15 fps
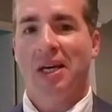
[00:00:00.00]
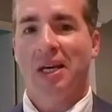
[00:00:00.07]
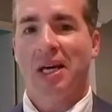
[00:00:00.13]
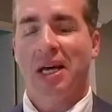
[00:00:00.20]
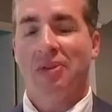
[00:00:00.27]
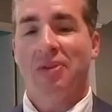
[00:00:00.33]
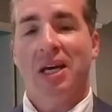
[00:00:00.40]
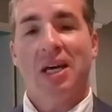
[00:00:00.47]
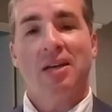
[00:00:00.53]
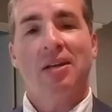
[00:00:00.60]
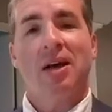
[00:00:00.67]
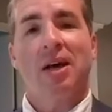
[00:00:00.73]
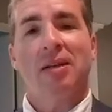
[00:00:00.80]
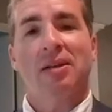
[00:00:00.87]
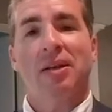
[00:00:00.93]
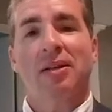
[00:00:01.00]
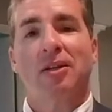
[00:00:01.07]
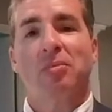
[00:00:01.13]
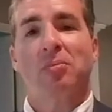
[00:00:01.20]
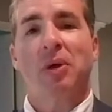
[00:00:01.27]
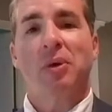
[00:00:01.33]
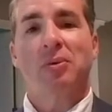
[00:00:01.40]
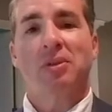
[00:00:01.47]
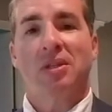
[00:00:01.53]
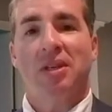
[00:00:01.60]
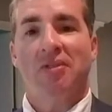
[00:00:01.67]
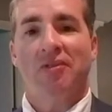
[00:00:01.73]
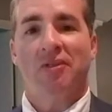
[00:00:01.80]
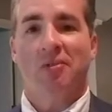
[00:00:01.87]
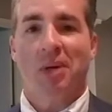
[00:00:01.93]
And then I like to post the
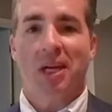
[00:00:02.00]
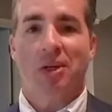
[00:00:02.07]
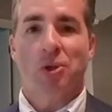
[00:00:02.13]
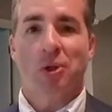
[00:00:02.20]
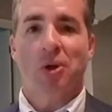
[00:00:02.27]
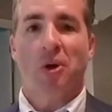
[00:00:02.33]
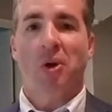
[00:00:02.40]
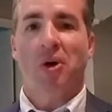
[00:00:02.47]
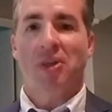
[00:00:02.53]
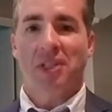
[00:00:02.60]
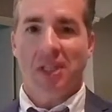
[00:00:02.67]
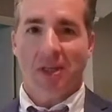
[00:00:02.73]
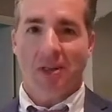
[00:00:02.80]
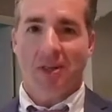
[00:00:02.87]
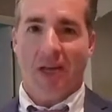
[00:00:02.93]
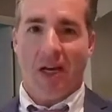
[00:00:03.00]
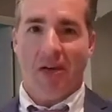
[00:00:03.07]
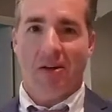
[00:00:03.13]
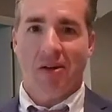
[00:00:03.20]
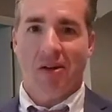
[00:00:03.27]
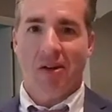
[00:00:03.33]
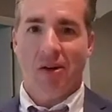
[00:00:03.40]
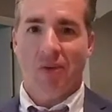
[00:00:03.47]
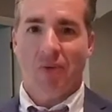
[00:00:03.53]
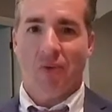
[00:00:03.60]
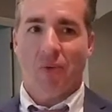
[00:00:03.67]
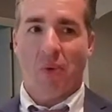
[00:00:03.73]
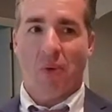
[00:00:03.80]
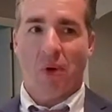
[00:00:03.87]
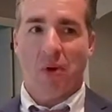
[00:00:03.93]
information on the internet
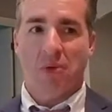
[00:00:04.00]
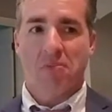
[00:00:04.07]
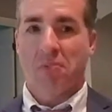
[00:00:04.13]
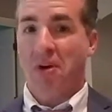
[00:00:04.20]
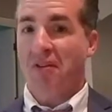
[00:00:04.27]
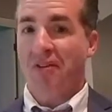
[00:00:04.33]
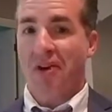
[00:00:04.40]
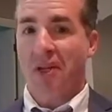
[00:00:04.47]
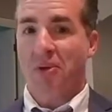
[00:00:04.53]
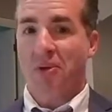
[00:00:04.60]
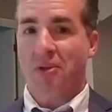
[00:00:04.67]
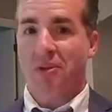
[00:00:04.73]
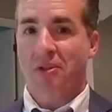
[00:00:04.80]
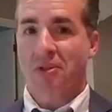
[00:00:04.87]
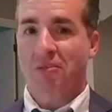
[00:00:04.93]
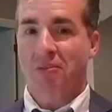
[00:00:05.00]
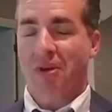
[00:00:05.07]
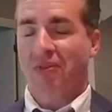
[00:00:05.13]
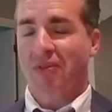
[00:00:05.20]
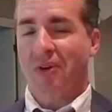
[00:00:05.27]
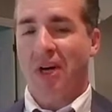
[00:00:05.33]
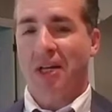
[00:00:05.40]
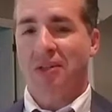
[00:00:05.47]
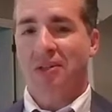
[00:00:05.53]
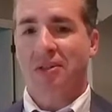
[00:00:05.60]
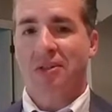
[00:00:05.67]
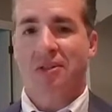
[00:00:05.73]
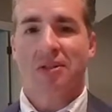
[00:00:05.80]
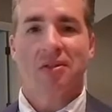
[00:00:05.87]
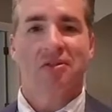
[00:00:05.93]
for my followers, my
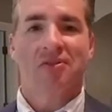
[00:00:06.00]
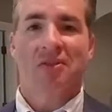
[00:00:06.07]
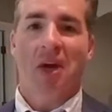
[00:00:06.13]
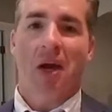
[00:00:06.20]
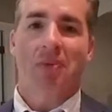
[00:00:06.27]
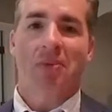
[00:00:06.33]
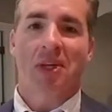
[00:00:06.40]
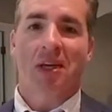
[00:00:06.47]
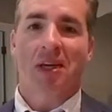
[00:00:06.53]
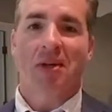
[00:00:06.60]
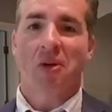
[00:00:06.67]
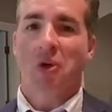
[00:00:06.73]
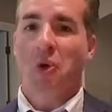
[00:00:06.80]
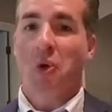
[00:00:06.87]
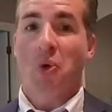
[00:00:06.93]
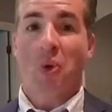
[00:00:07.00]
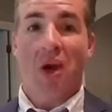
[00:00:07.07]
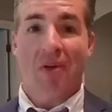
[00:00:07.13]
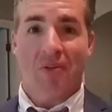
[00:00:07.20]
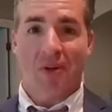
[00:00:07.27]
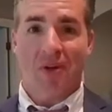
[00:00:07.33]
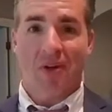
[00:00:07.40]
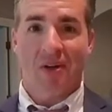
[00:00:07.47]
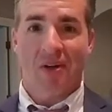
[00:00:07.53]
friends, family, whoever.